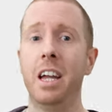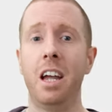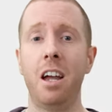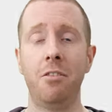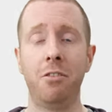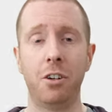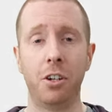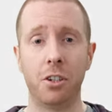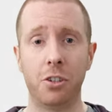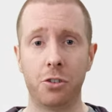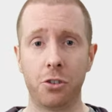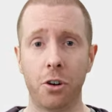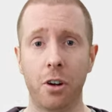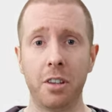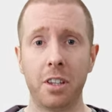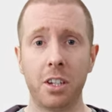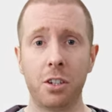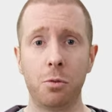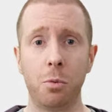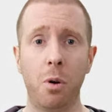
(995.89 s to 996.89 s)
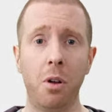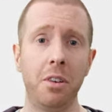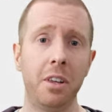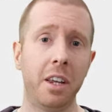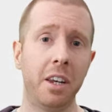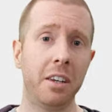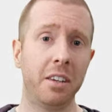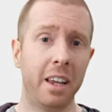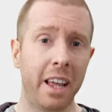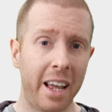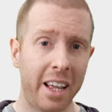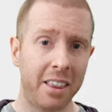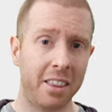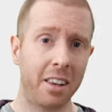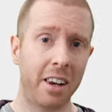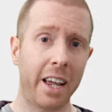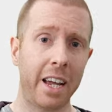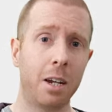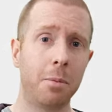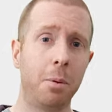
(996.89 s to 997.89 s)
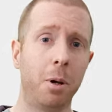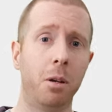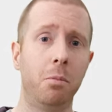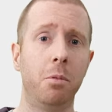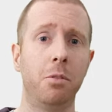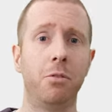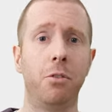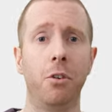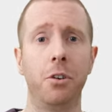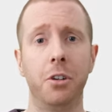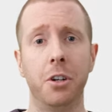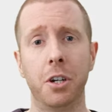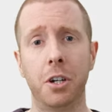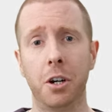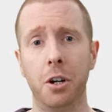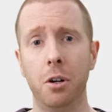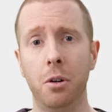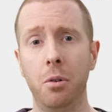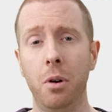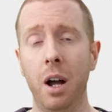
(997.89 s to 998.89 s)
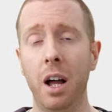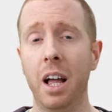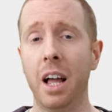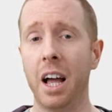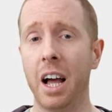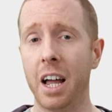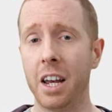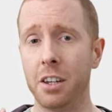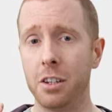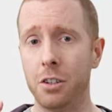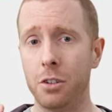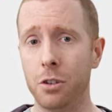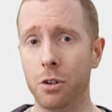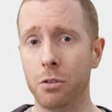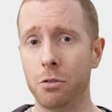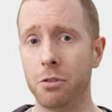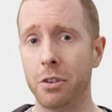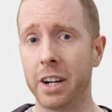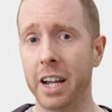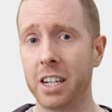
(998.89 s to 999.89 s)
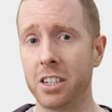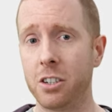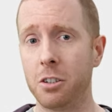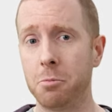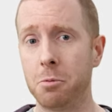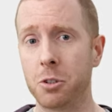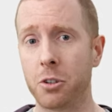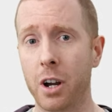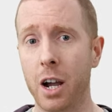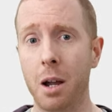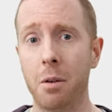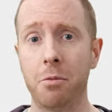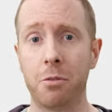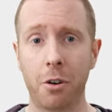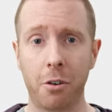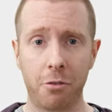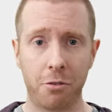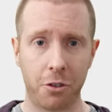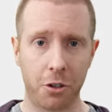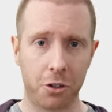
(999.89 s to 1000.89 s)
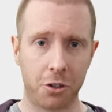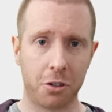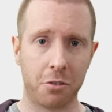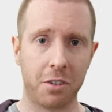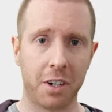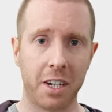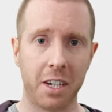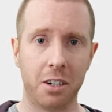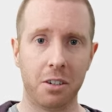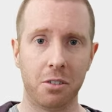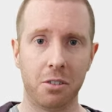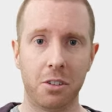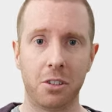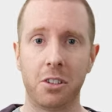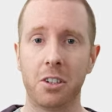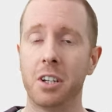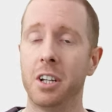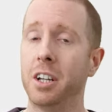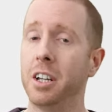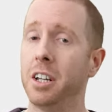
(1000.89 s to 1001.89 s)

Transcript: If you enjoyed this one, then hit the like button before you go, and don't forget to subscribe for future videos.